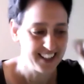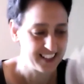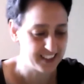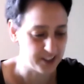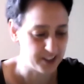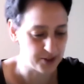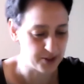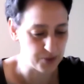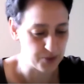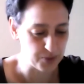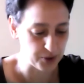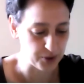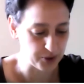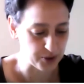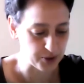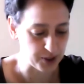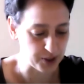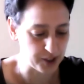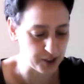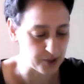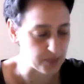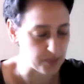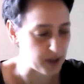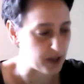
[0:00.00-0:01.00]
that you were
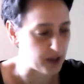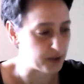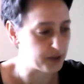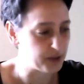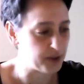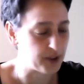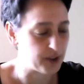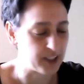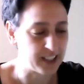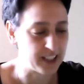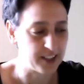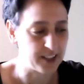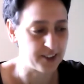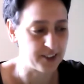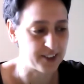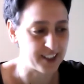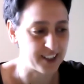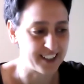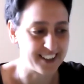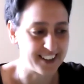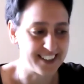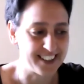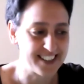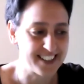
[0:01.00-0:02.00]
talking about earlier,
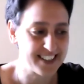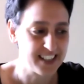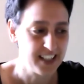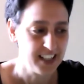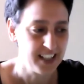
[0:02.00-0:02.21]
and